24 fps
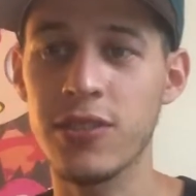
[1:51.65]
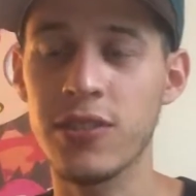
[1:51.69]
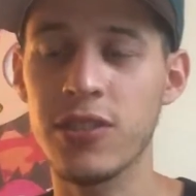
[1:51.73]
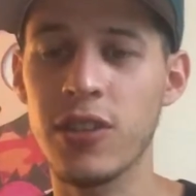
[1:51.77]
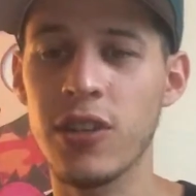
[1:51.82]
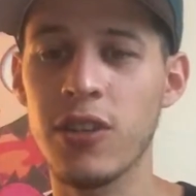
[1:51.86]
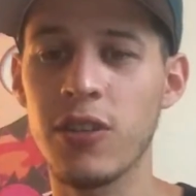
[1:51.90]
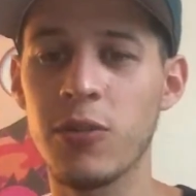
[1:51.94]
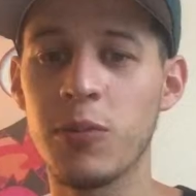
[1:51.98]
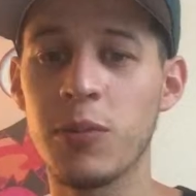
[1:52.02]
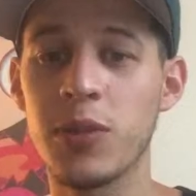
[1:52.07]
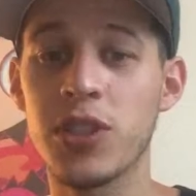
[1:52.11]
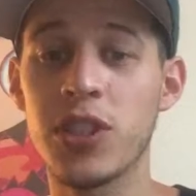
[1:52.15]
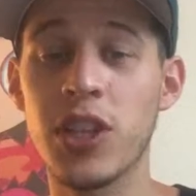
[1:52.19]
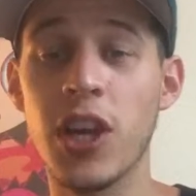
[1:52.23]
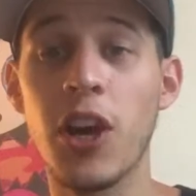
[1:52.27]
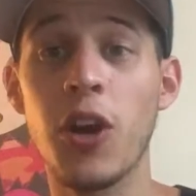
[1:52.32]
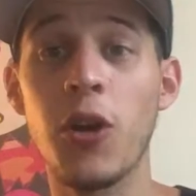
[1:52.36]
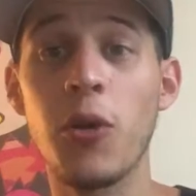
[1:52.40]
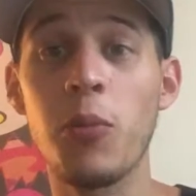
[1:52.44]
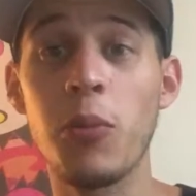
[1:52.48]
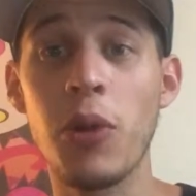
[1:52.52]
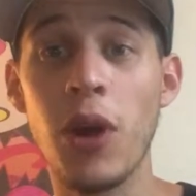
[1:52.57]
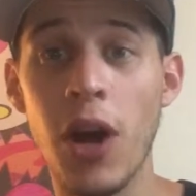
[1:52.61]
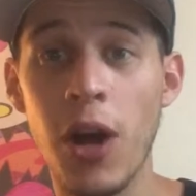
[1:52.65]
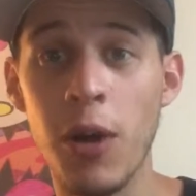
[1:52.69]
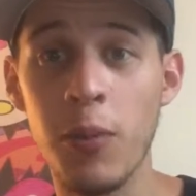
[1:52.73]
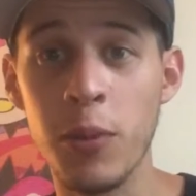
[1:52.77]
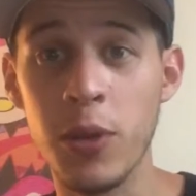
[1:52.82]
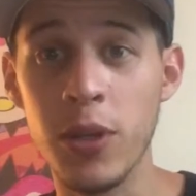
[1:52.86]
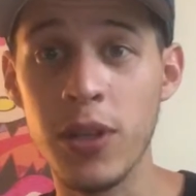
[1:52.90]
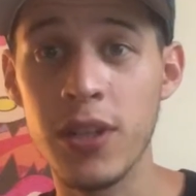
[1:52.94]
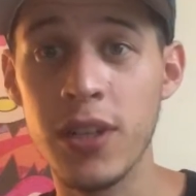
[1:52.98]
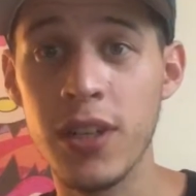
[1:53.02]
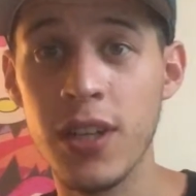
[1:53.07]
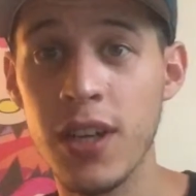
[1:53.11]
So Michelle
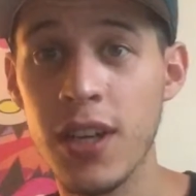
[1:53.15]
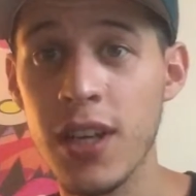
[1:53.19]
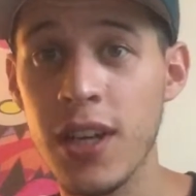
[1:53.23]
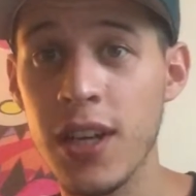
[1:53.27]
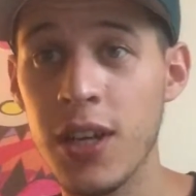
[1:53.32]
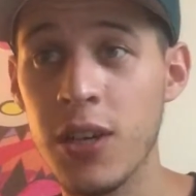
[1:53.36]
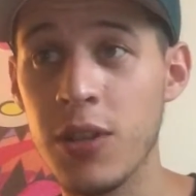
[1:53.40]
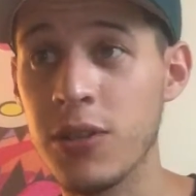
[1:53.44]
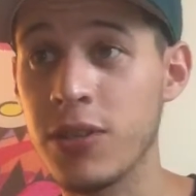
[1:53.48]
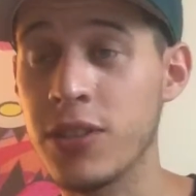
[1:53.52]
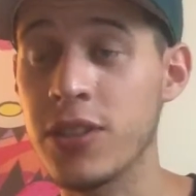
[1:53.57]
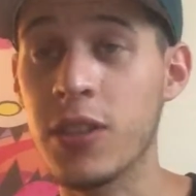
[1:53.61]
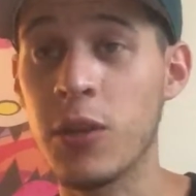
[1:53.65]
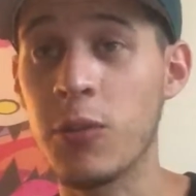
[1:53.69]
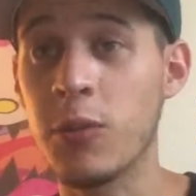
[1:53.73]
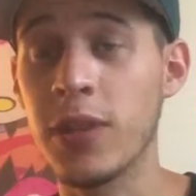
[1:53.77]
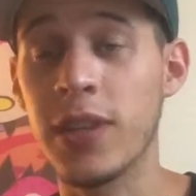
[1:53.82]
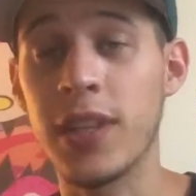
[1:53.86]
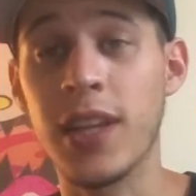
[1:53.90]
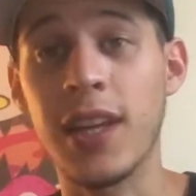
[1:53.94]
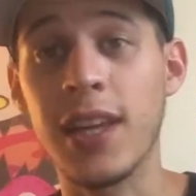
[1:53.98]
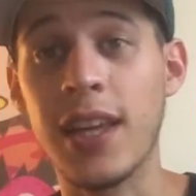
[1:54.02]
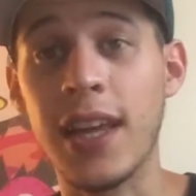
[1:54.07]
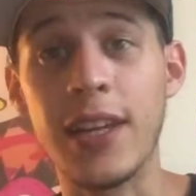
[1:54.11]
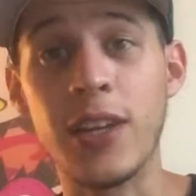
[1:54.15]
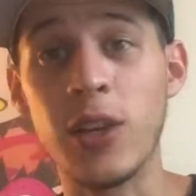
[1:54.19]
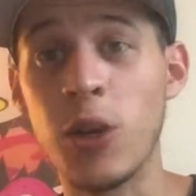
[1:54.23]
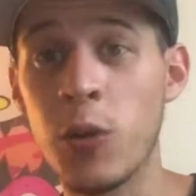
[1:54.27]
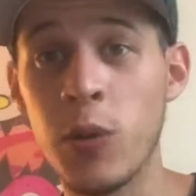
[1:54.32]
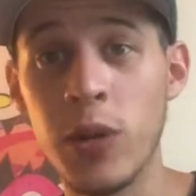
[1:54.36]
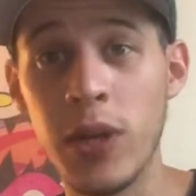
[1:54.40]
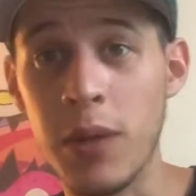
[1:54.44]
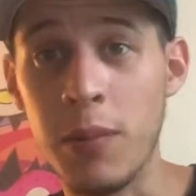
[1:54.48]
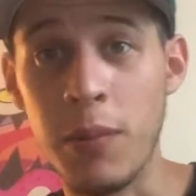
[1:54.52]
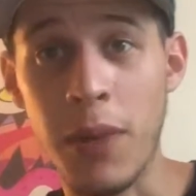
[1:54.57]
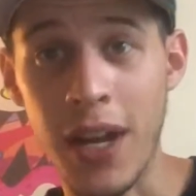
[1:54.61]
Obama was someone that like no
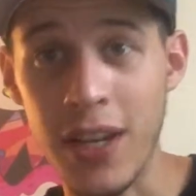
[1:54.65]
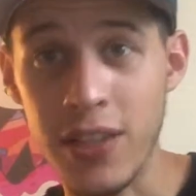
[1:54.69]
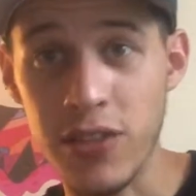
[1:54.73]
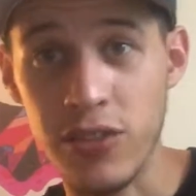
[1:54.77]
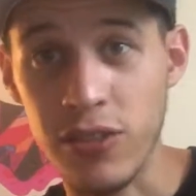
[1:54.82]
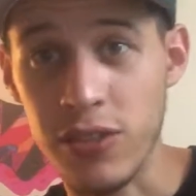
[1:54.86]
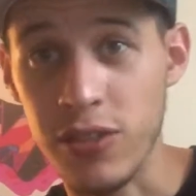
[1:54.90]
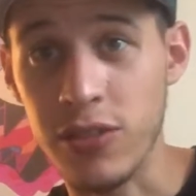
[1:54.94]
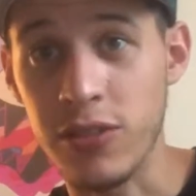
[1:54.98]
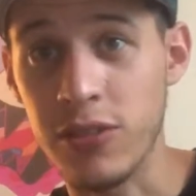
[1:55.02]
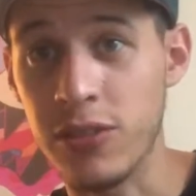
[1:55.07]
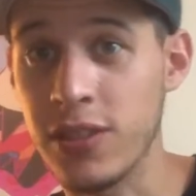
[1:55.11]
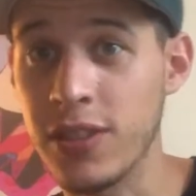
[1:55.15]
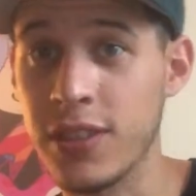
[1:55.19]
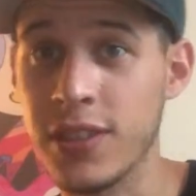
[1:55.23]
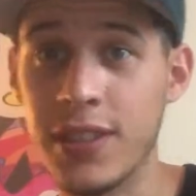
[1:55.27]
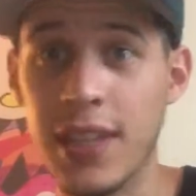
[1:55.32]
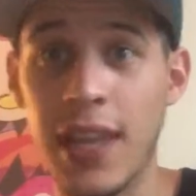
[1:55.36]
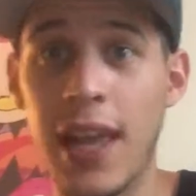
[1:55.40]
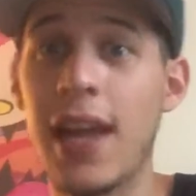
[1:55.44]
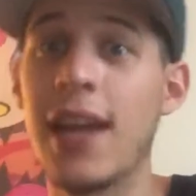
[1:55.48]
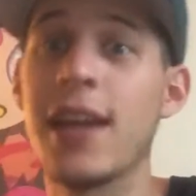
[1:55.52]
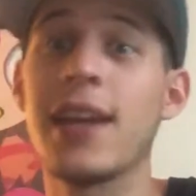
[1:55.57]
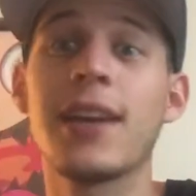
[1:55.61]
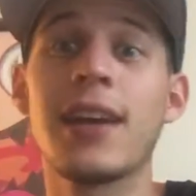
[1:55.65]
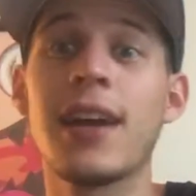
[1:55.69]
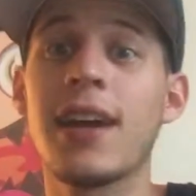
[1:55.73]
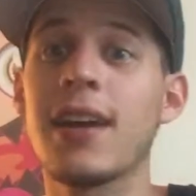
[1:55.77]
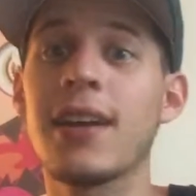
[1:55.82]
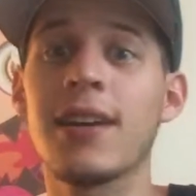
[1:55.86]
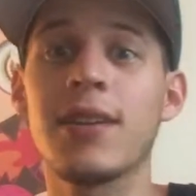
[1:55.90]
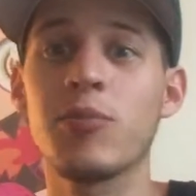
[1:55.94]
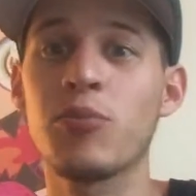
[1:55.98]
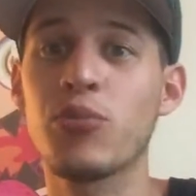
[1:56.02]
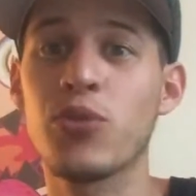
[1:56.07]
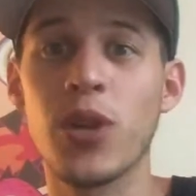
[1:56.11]
one in my circle is like
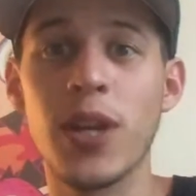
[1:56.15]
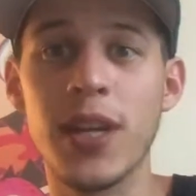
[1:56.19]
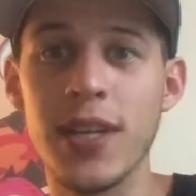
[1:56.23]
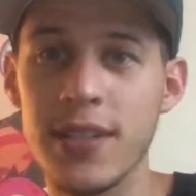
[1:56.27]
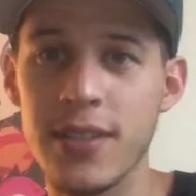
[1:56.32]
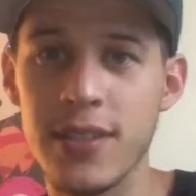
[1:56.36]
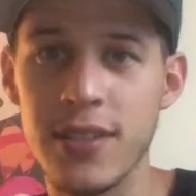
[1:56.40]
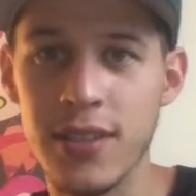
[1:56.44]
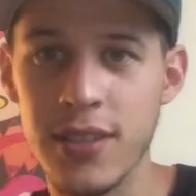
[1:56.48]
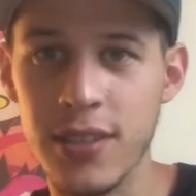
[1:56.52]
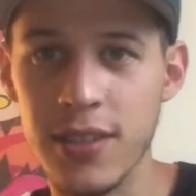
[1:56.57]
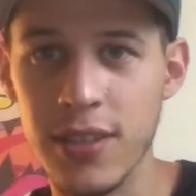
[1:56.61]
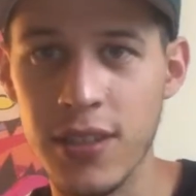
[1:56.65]
praising.